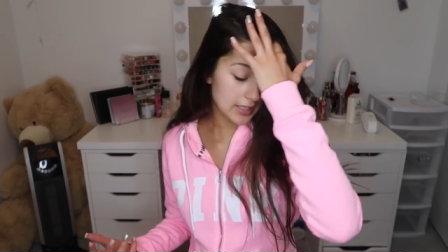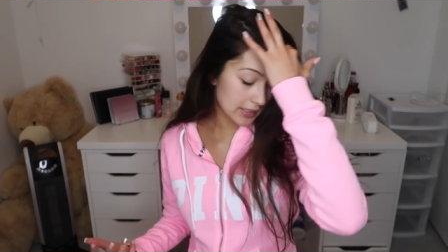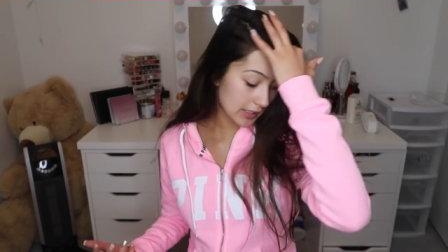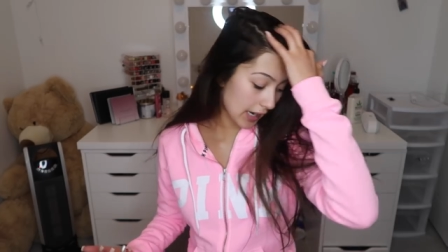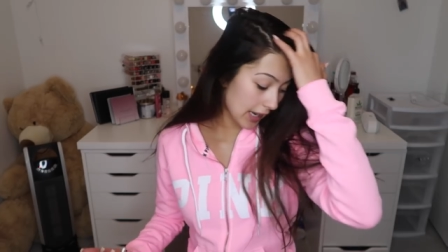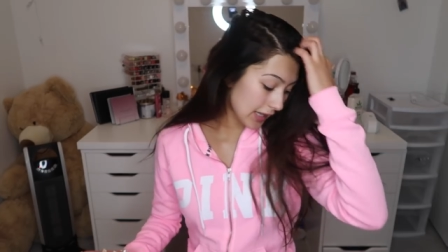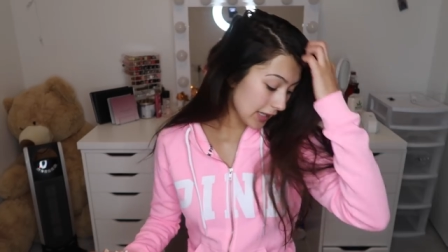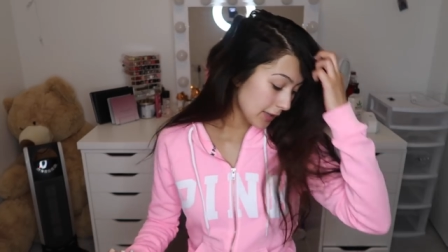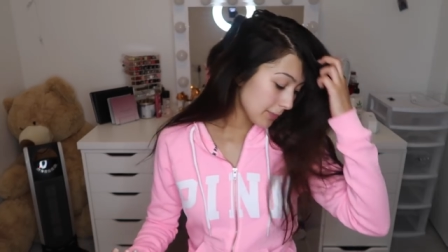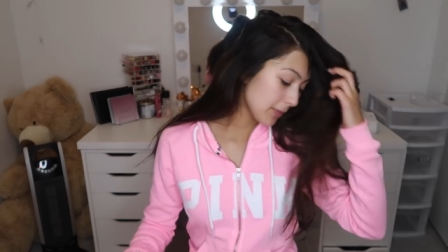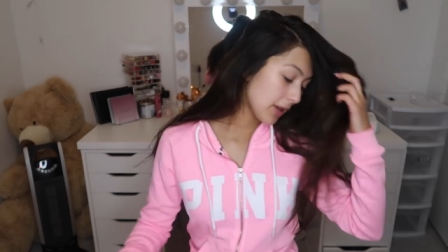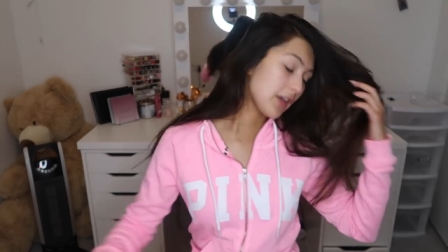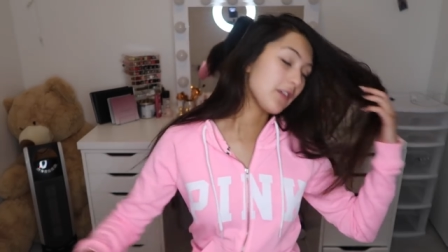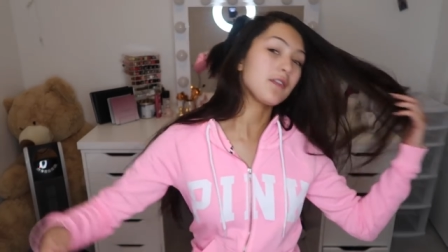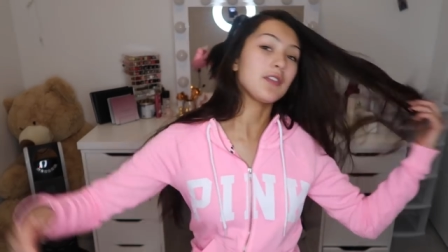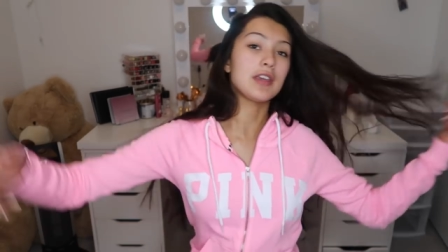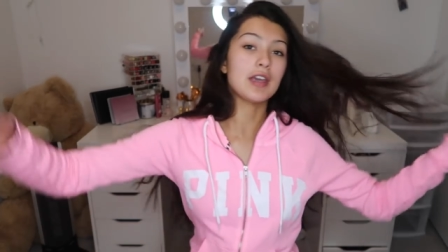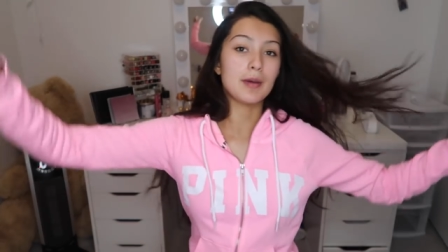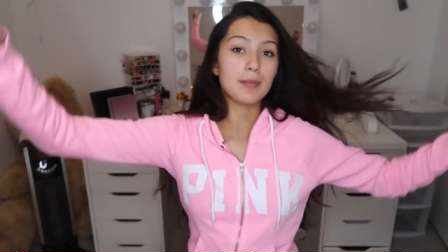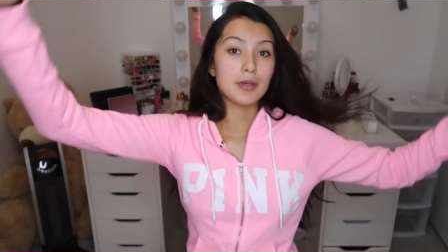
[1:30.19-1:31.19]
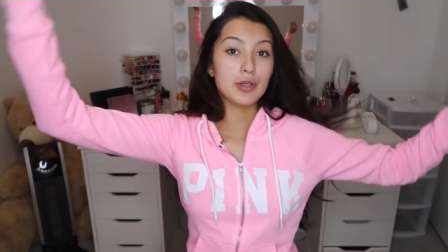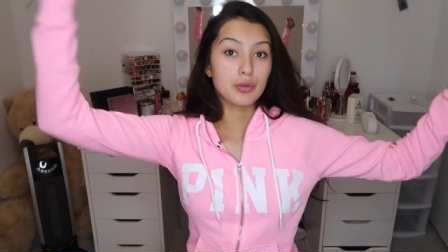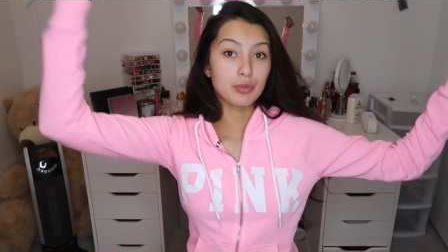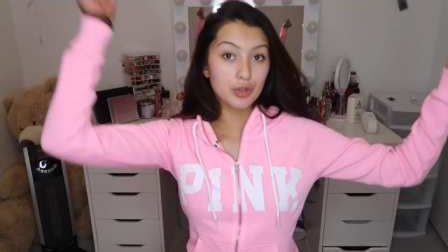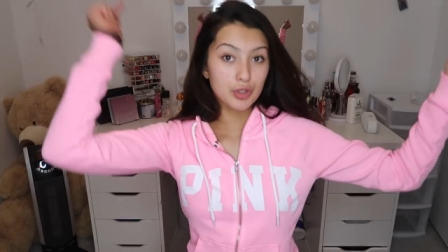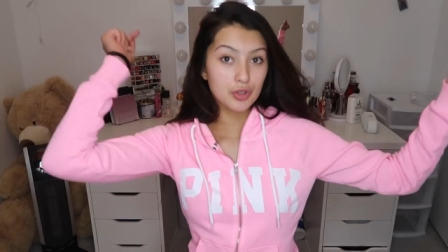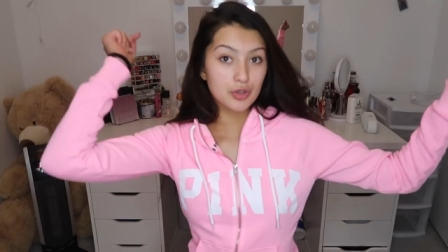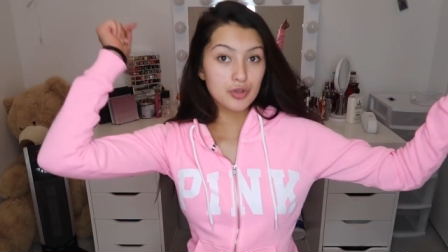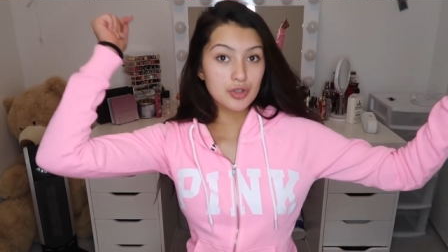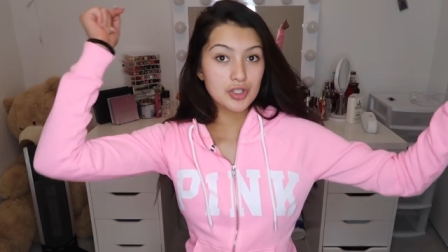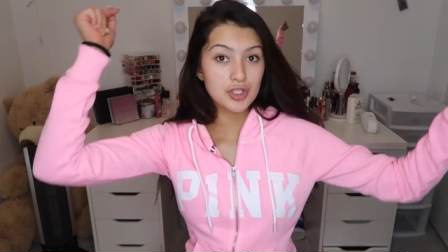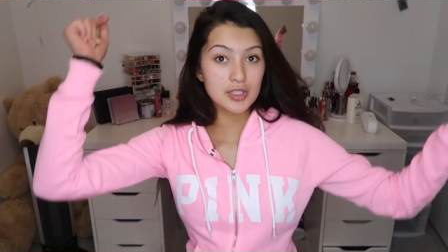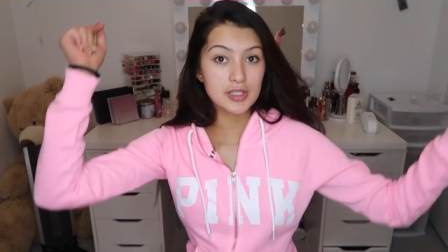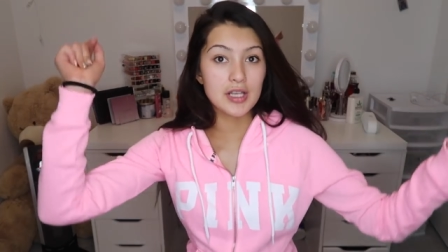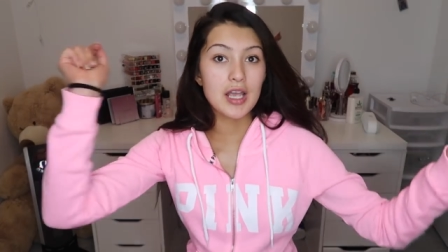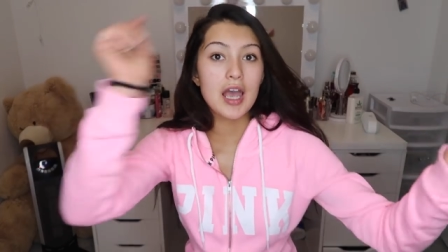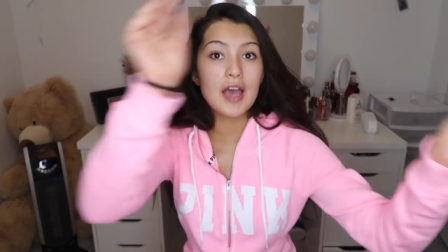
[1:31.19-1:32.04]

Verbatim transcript: And I am a VIB Rouge because I